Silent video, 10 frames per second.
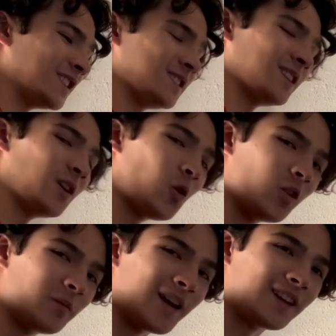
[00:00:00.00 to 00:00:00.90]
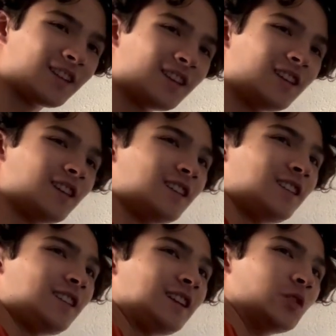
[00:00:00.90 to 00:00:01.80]
It's a goal of mine.
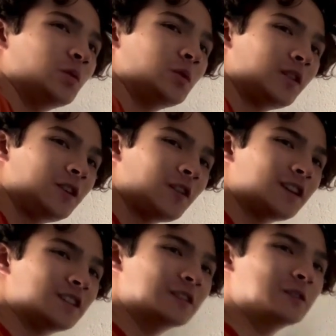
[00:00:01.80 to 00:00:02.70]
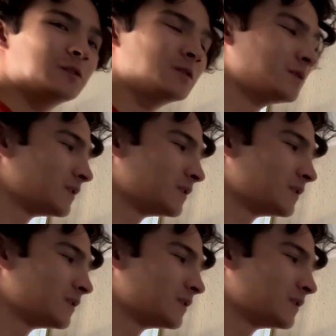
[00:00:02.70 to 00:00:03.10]
It would be really great to